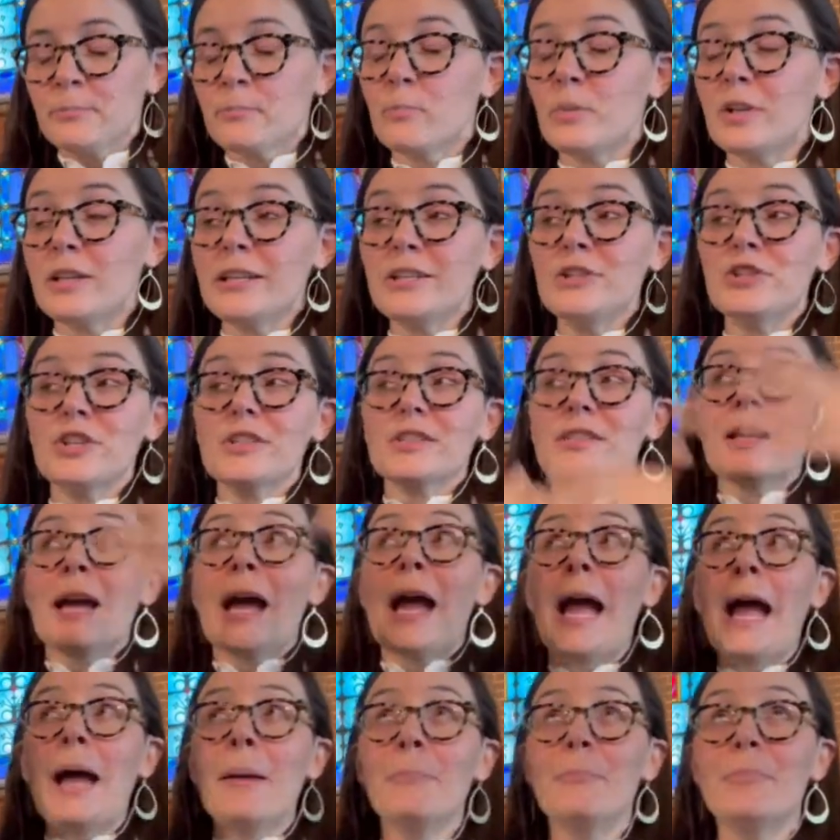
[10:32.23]
but he just
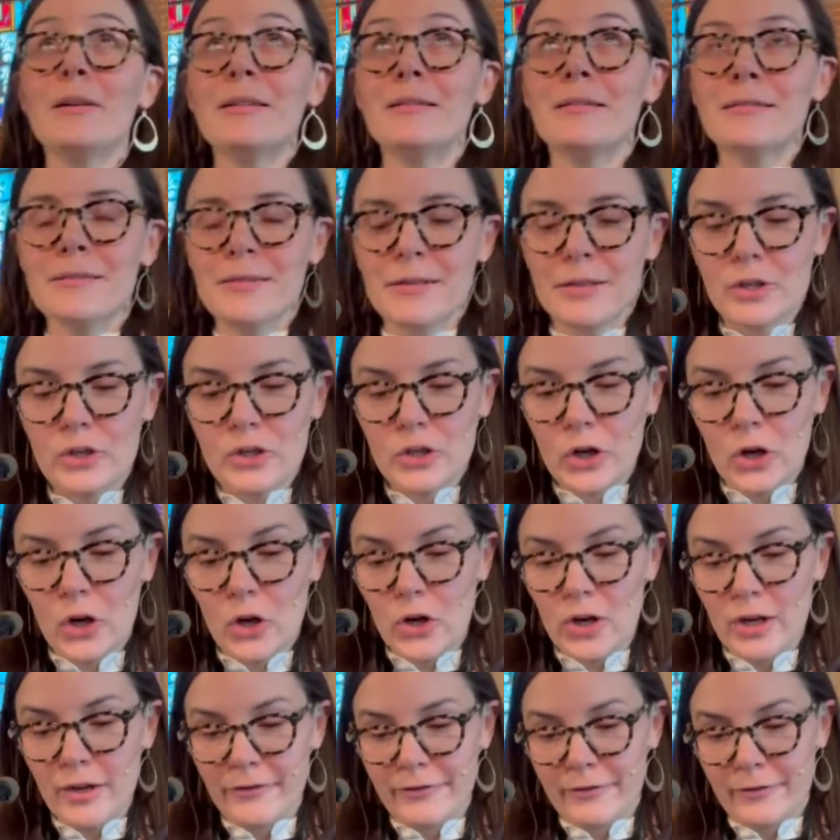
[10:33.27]
happened to
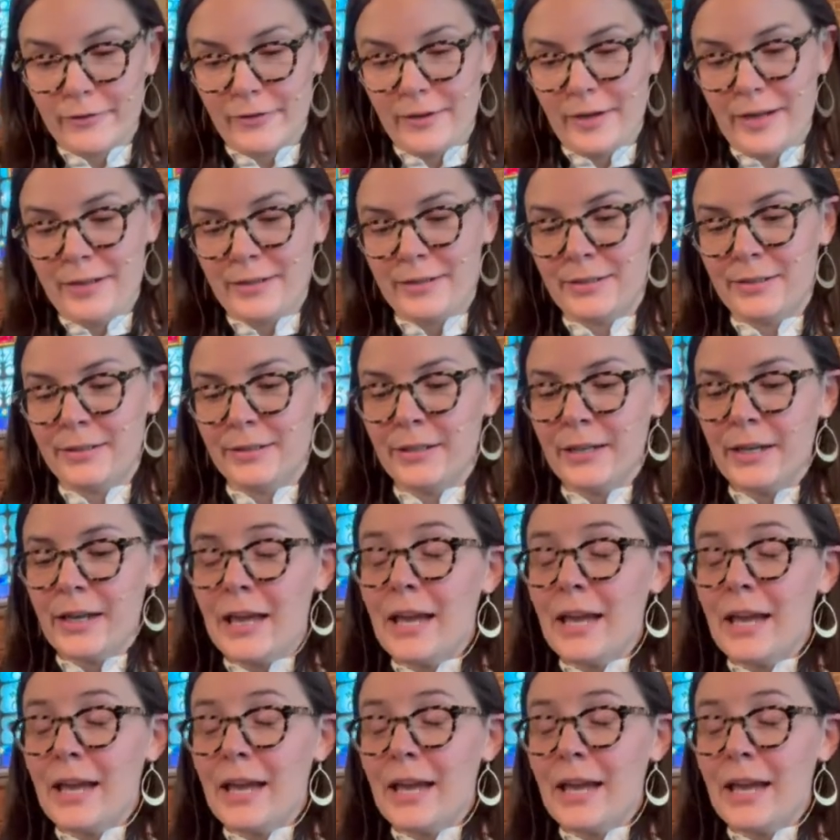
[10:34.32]
offer it.